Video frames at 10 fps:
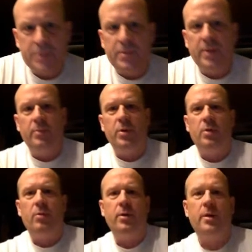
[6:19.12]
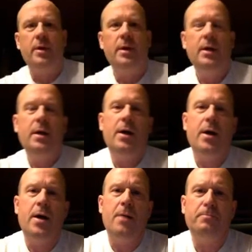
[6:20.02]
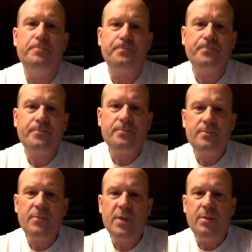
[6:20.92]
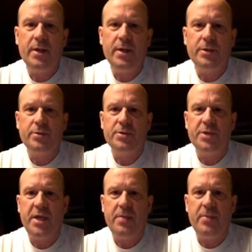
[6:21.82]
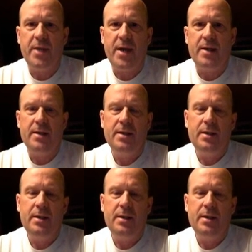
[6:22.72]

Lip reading: That's probably a book award. But I chose to keep that.